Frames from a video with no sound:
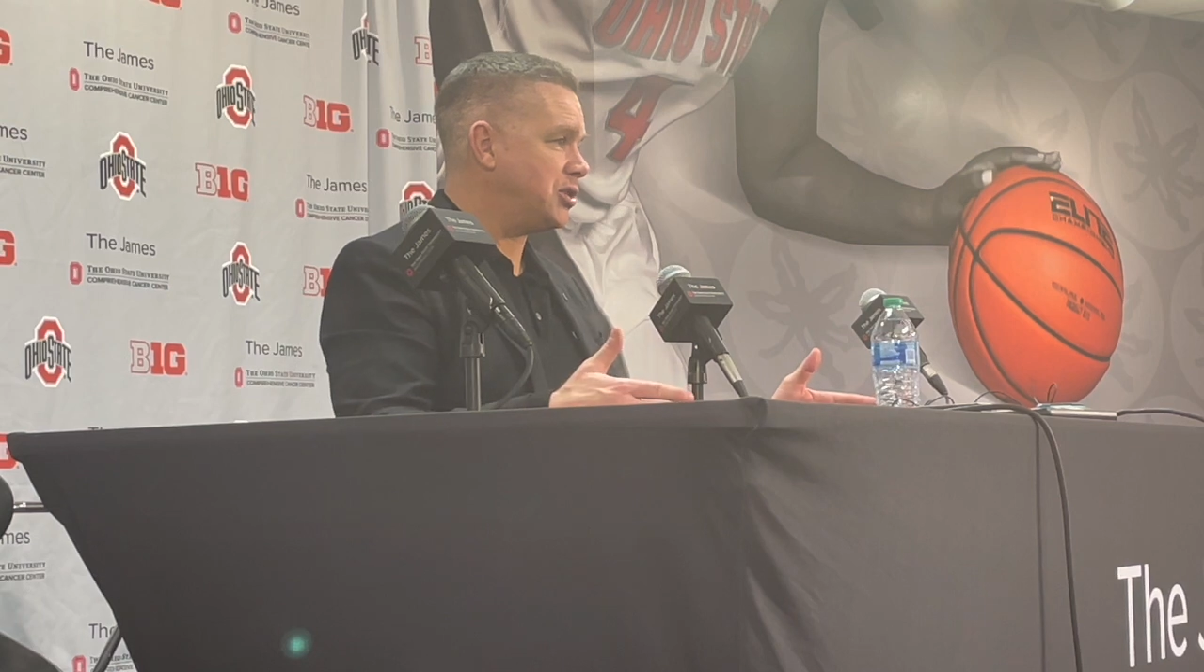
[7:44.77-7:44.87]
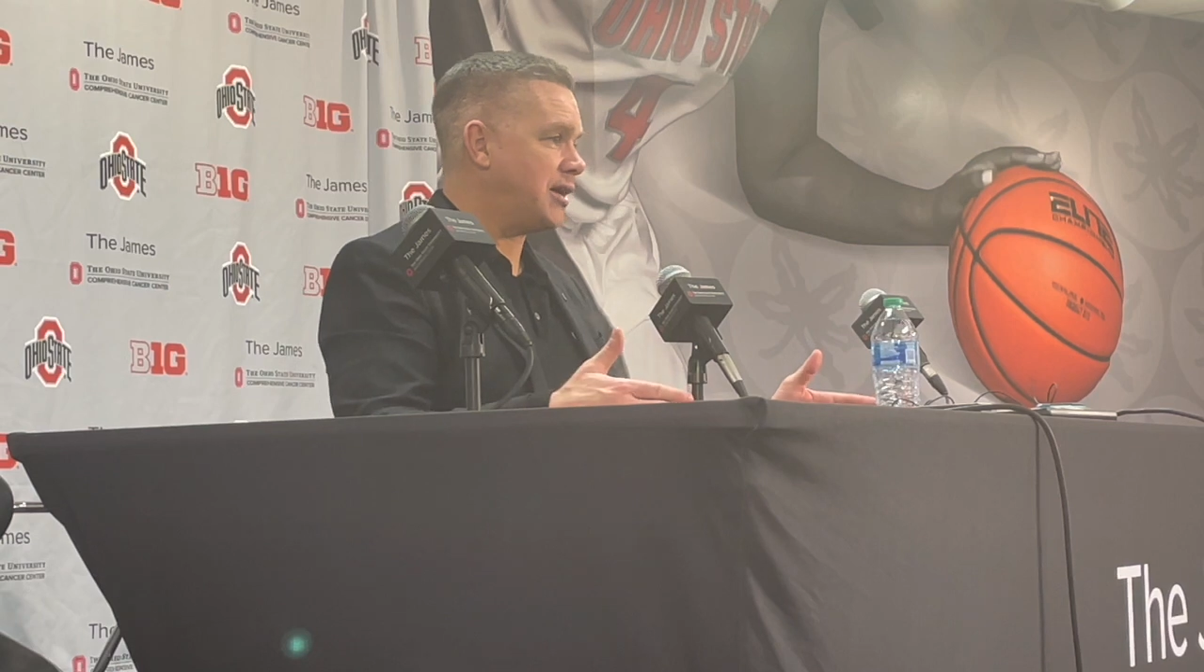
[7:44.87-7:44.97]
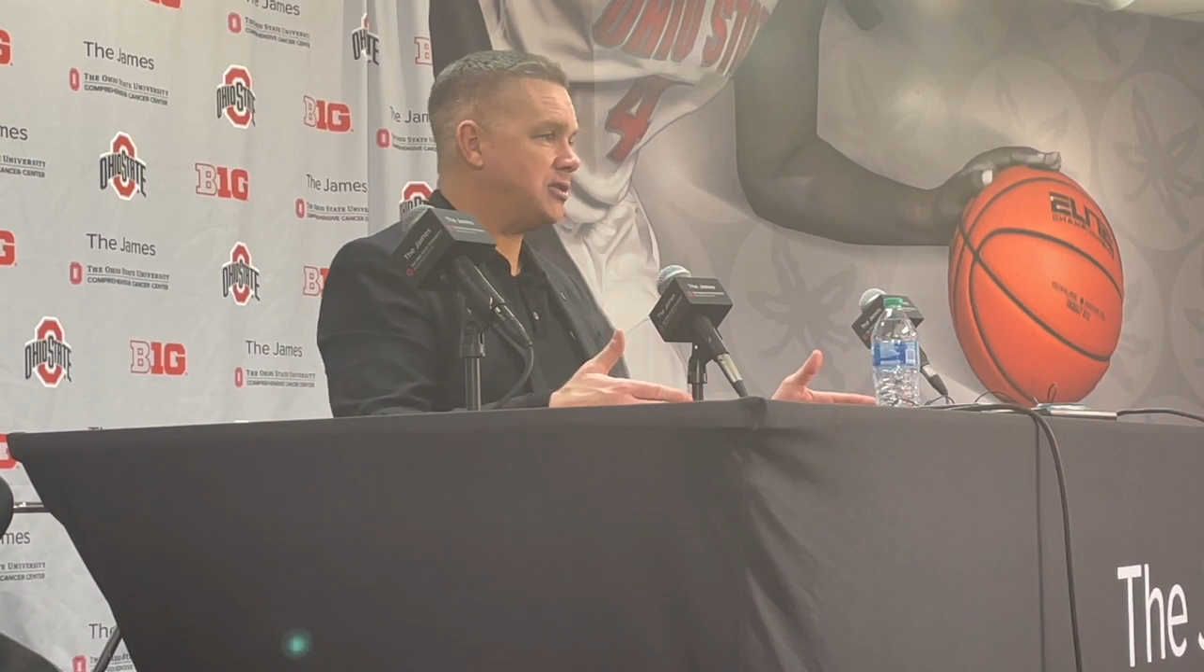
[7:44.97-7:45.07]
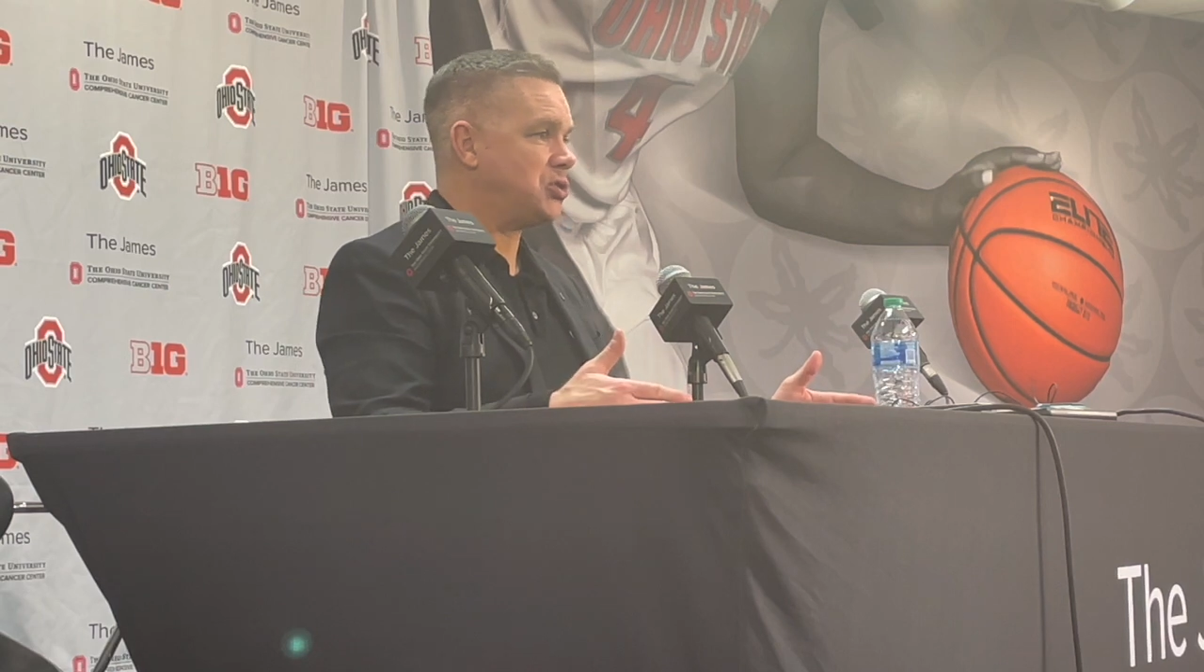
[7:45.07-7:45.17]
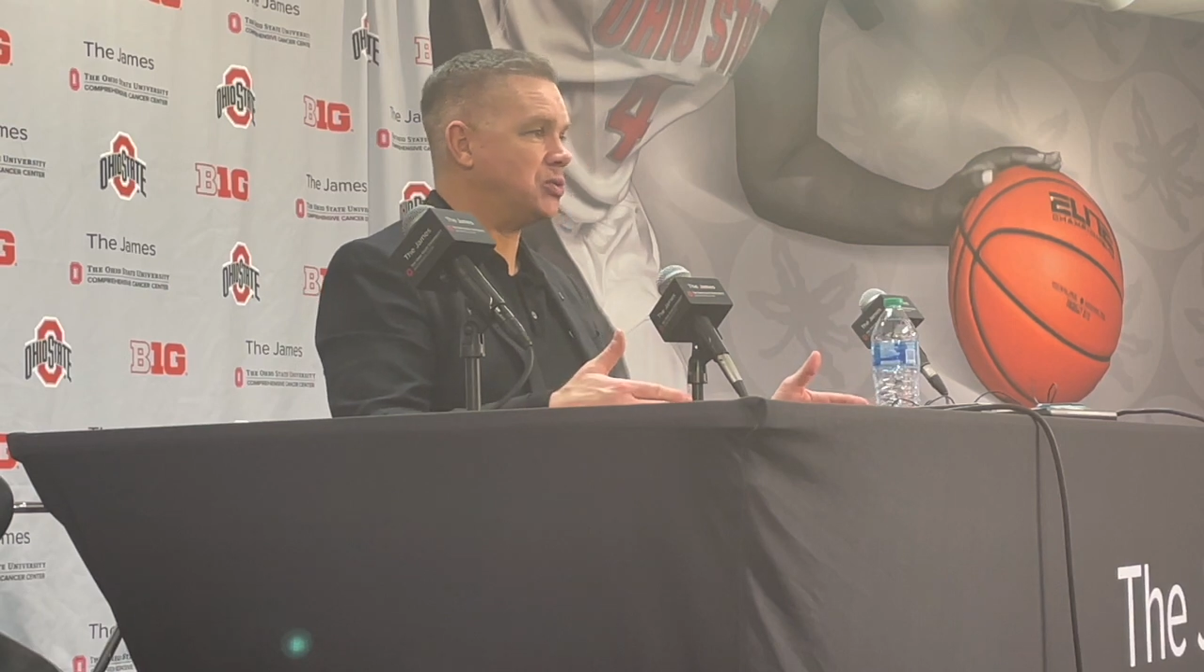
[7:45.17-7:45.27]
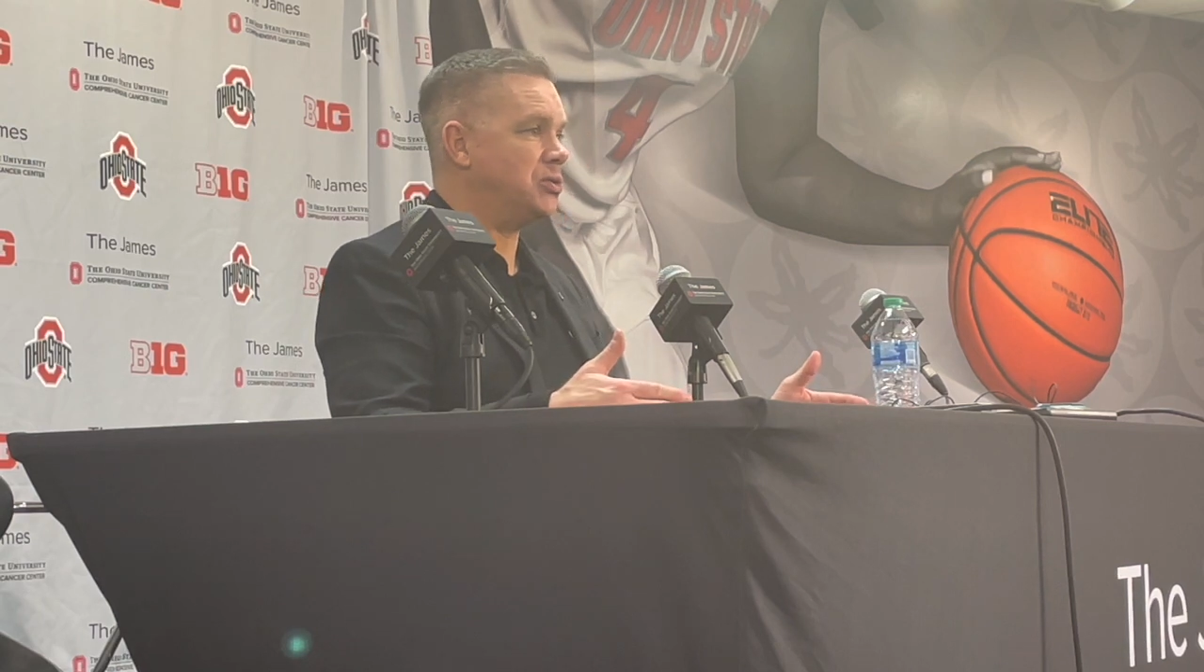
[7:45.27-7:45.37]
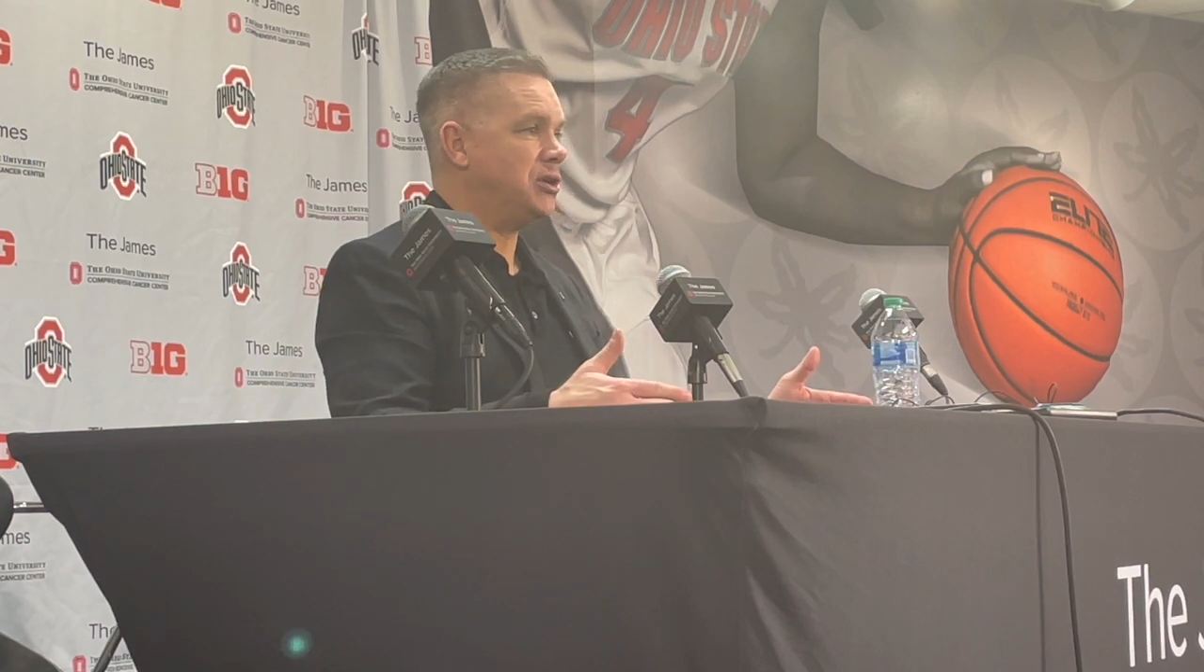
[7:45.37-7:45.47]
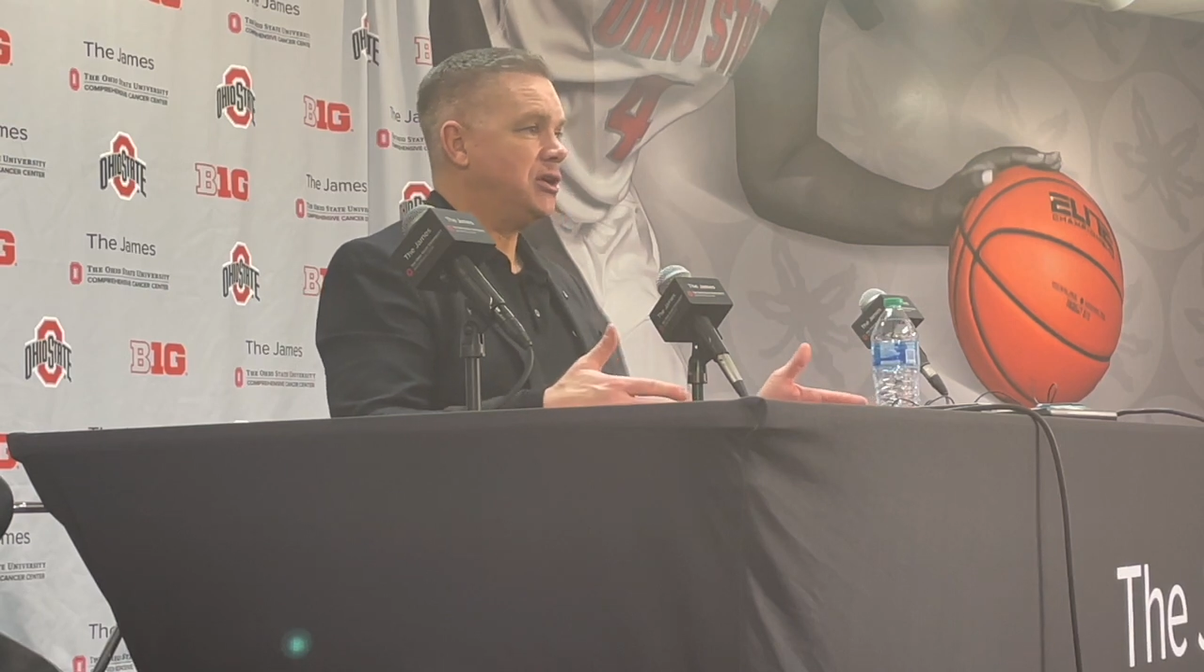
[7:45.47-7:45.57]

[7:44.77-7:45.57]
in high school.